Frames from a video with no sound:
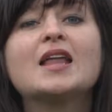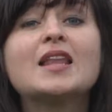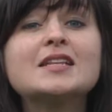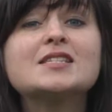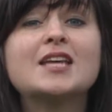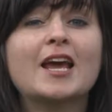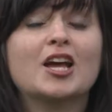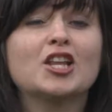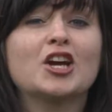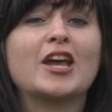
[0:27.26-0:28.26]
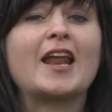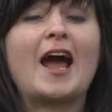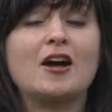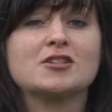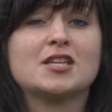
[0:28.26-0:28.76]
Let's take a look at
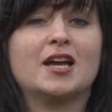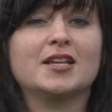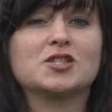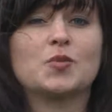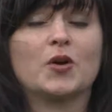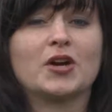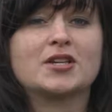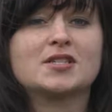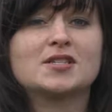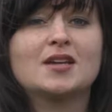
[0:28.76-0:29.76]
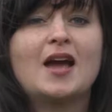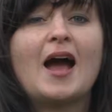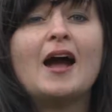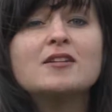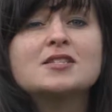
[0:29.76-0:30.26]
how science works,
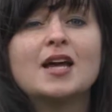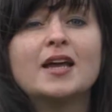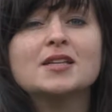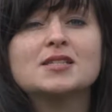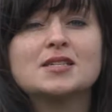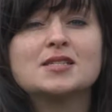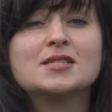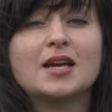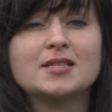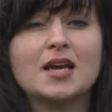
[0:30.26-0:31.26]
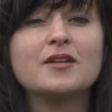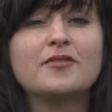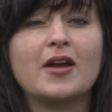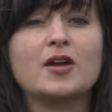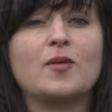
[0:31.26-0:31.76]
how scientists
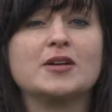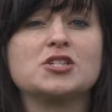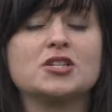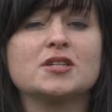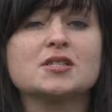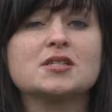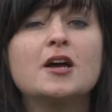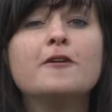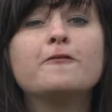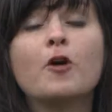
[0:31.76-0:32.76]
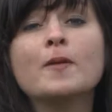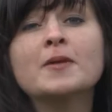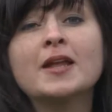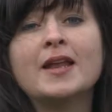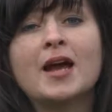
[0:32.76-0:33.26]
identify questions,
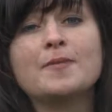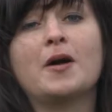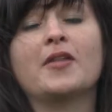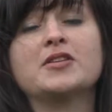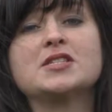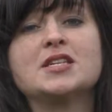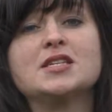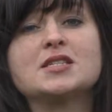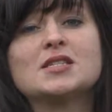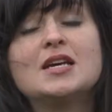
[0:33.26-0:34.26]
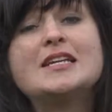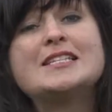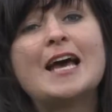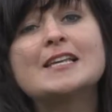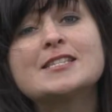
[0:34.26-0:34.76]
formulate hypotheses,
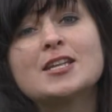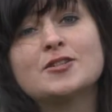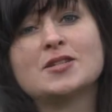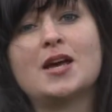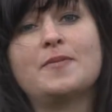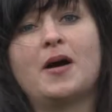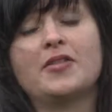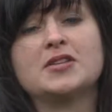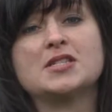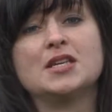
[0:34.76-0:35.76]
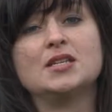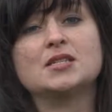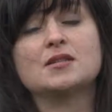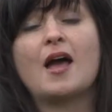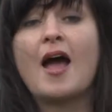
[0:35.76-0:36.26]
test those
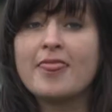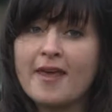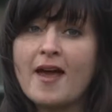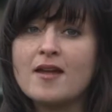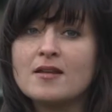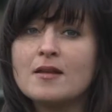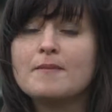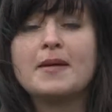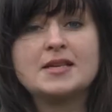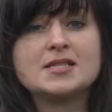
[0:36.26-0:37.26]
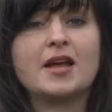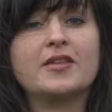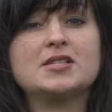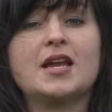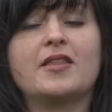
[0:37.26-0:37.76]
hypotheses, and then, based on
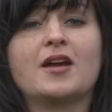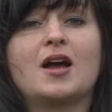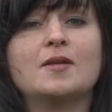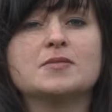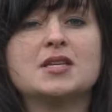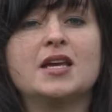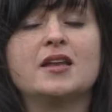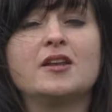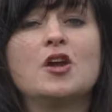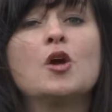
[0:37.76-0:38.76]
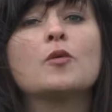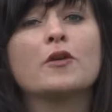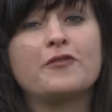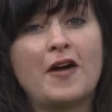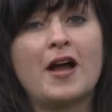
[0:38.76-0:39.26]
the data that comes in,
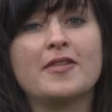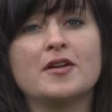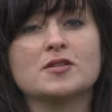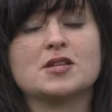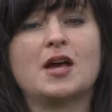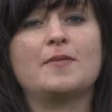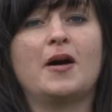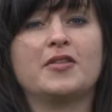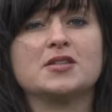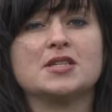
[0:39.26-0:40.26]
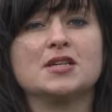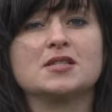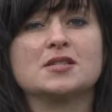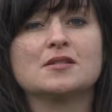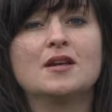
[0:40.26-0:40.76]
refine those
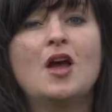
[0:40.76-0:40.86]
hypotheses.